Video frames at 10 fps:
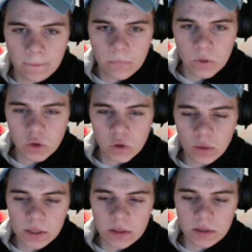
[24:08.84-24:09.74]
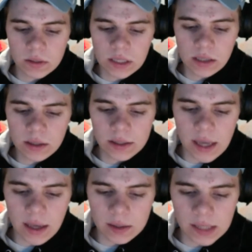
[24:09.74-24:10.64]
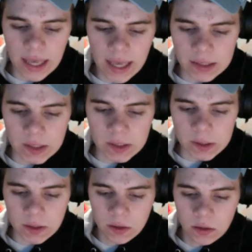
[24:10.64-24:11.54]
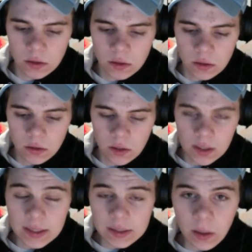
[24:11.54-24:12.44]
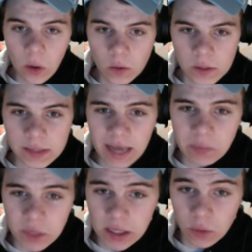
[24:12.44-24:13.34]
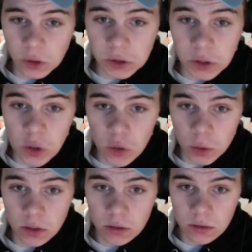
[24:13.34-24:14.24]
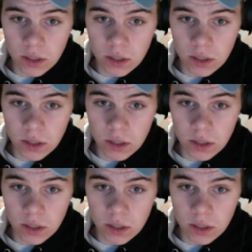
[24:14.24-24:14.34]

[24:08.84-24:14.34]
So what the deal entails, I guess, is he still owns his IP, which is huge.